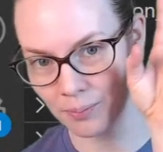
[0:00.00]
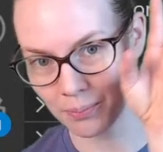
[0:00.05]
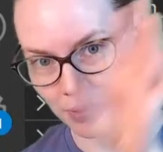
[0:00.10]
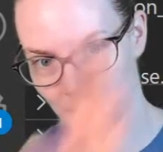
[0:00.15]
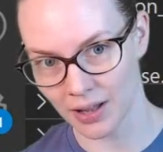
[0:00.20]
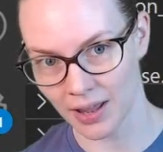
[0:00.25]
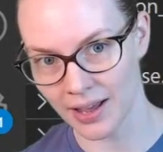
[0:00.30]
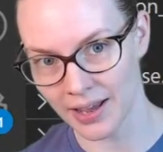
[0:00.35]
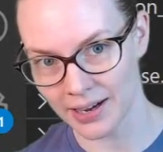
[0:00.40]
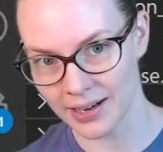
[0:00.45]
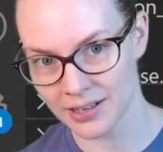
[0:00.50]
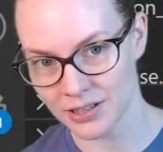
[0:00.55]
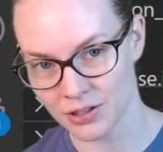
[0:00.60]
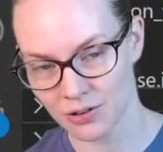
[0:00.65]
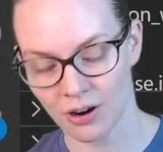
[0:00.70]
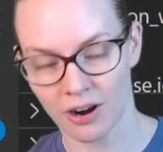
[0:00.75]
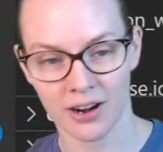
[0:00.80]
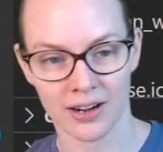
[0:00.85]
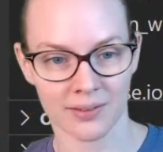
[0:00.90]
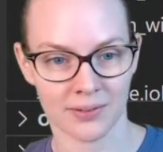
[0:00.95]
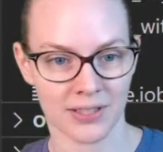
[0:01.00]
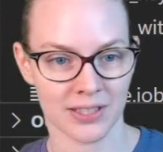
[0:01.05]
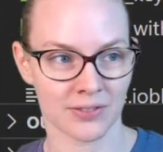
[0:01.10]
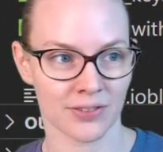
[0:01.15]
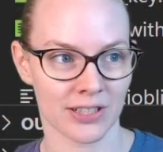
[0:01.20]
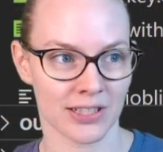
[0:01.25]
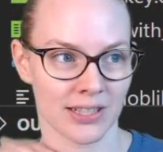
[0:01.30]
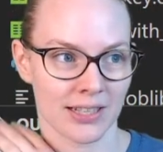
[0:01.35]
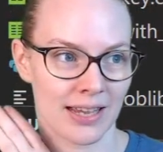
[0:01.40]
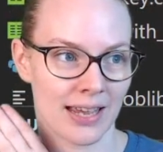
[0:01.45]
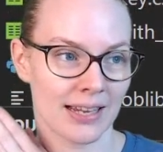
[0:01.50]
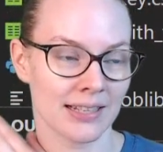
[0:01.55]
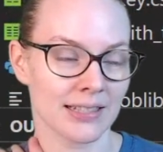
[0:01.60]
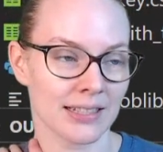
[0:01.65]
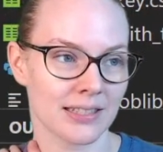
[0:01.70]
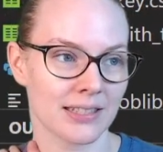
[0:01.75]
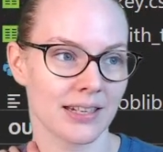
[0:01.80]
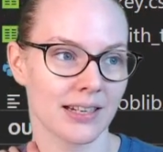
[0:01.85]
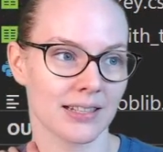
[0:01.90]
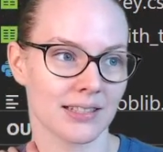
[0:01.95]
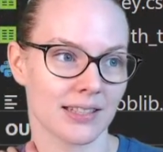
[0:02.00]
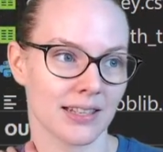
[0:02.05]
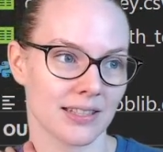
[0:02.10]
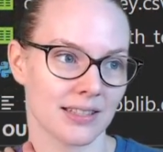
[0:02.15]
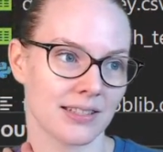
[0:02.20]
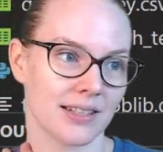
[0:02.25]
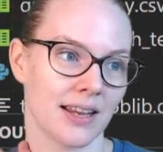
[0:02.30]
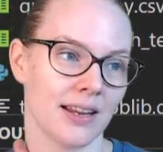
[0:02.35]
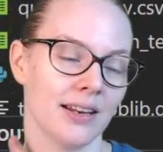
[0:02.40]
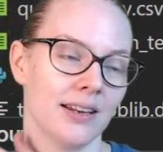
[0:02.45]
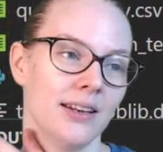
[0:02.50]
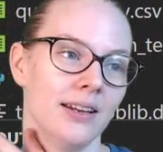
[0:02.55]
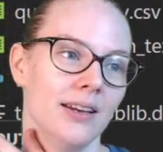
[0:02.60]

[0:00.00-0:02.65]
plug it into our existing assistant,